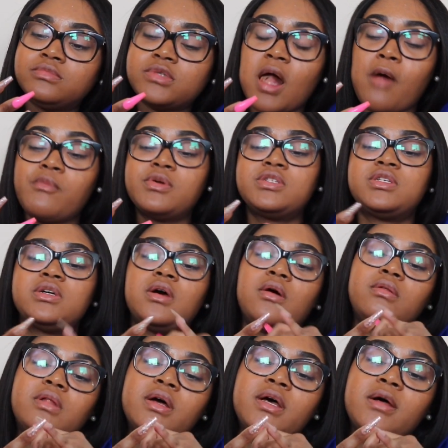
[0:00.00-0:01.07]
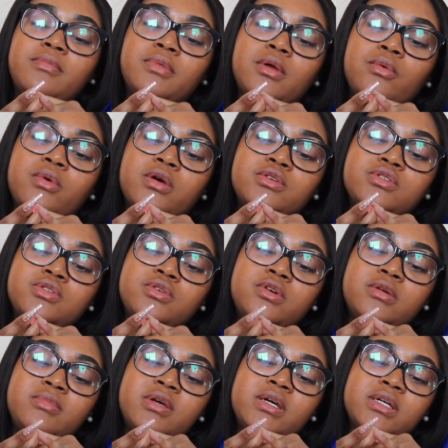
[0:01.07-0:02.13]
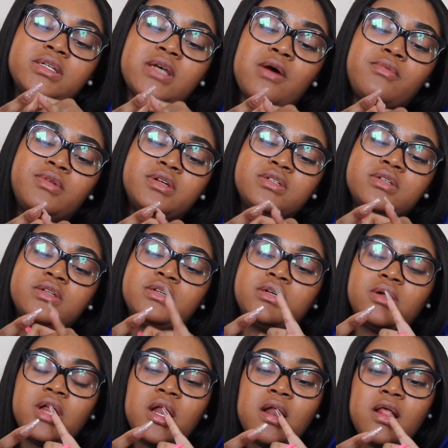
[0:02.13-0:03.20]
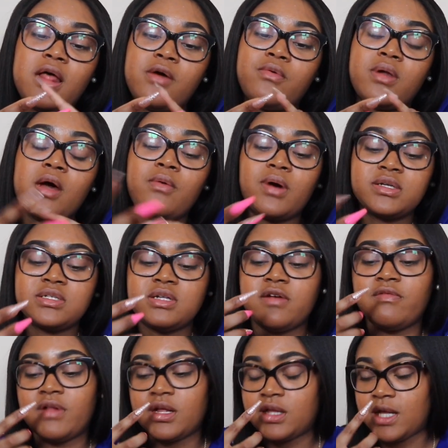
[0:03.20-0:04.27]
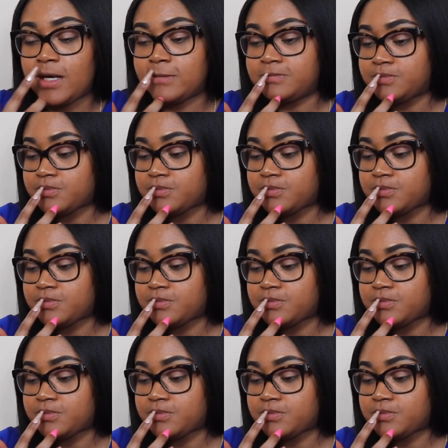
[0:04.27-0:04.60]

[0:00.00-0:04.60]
I went to go look up the real story because I wanted to know, you know, like when I watch stuff like that,